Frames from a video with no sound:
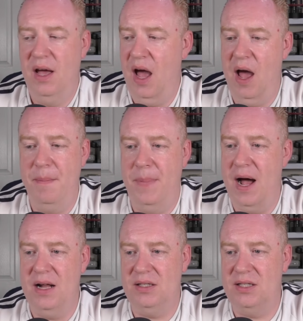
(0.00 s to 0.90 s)

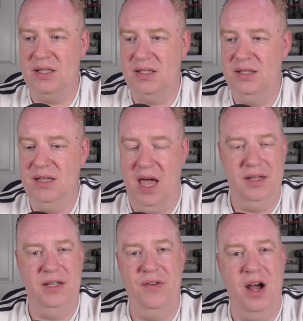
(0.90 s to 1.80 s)
But yeah,
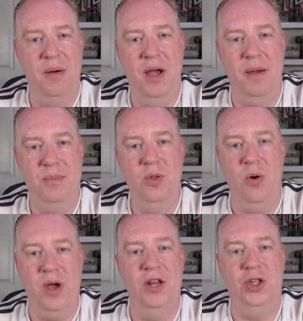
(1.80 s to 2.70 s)
something I am
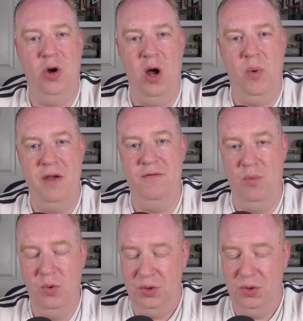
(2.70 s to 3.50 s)
not going to shy away from.